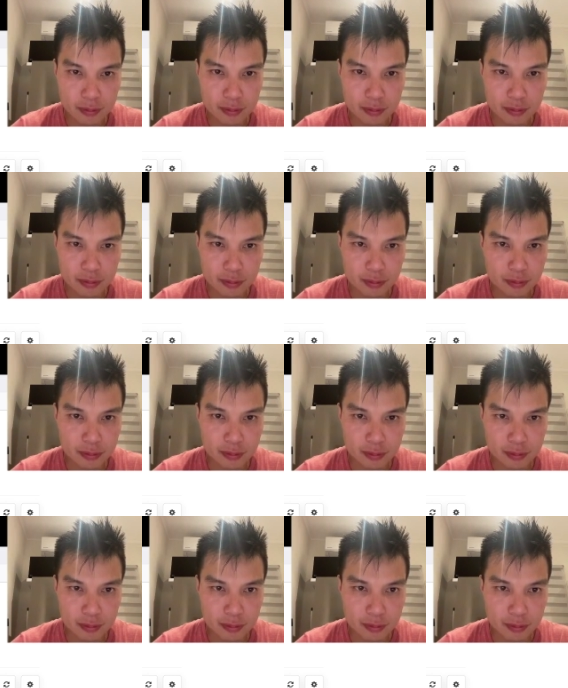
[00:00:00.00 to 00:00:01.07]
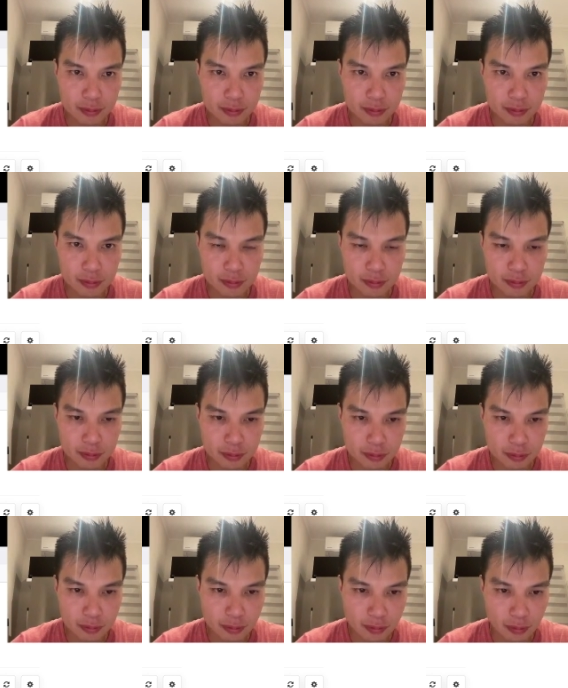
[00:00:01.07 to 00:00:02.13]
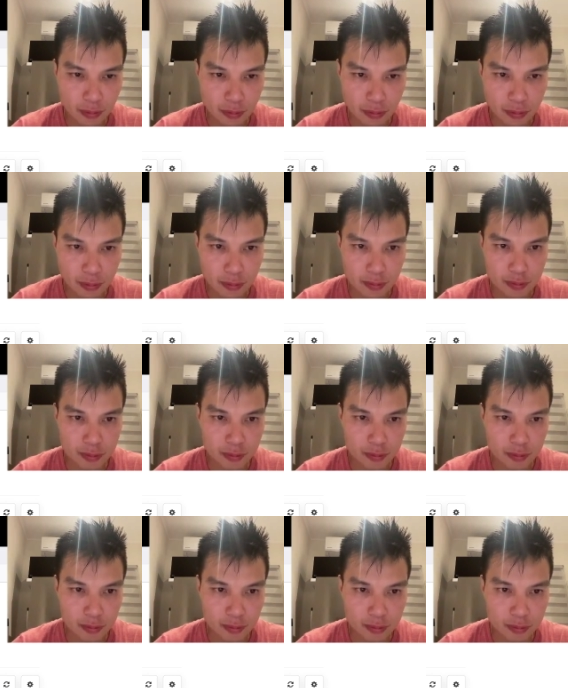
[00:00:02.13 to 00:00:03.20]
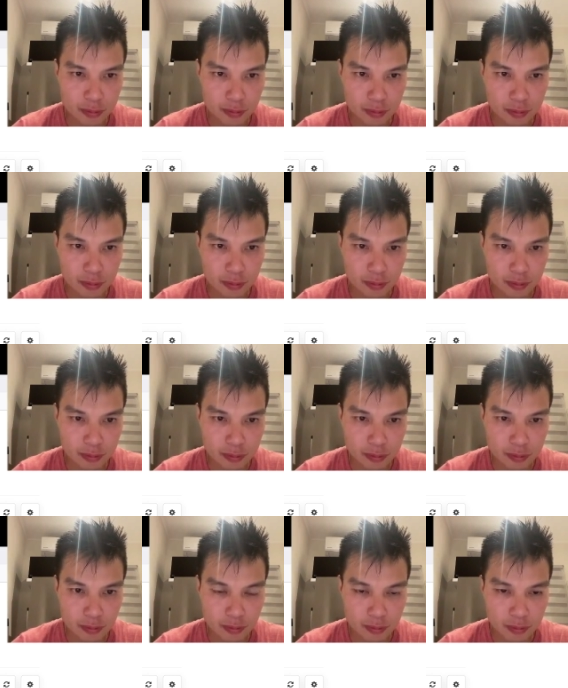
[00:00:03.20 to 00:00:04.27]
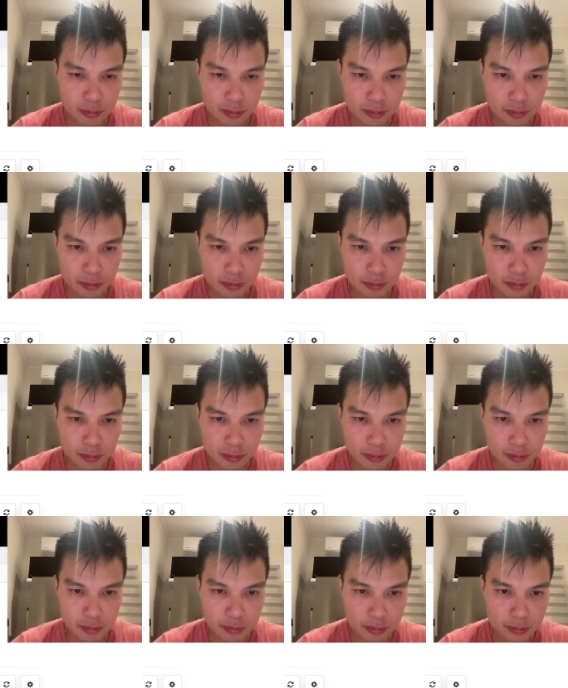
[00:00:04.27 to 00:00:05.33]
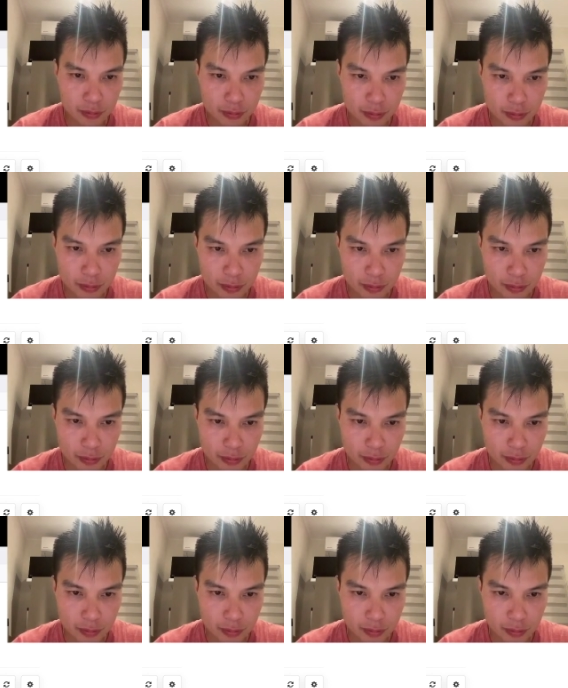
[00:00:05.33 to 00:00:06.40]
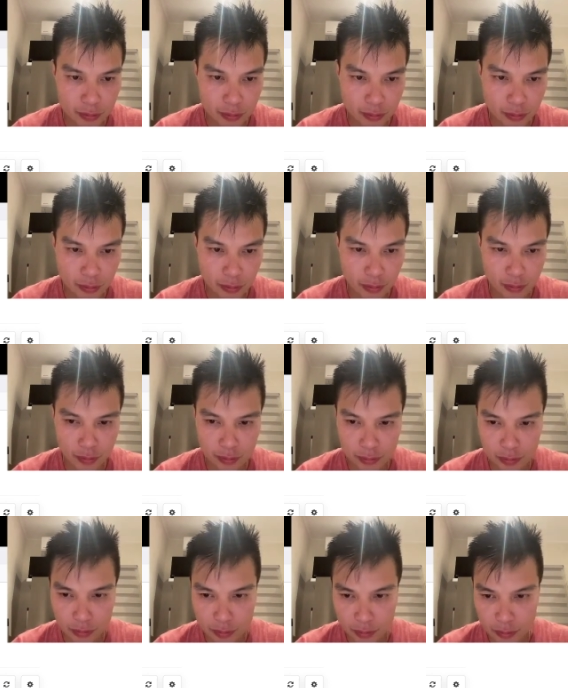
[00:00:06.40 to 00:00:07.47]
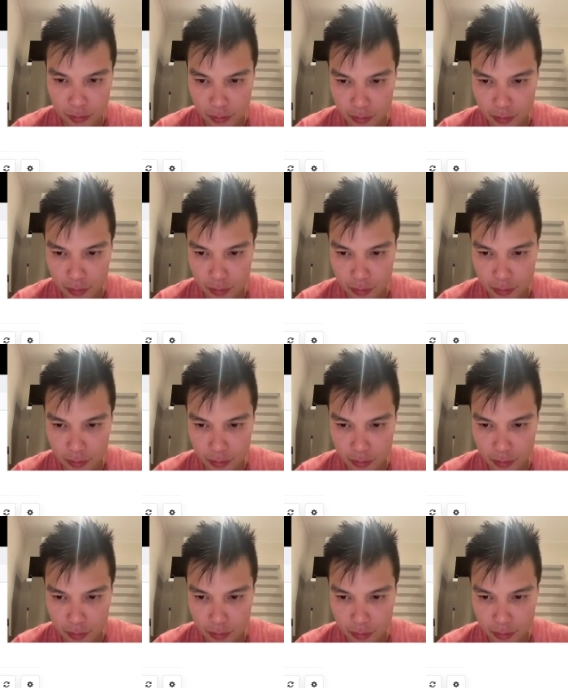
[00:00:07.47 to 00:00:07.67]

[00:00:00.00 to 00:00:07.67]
(silence)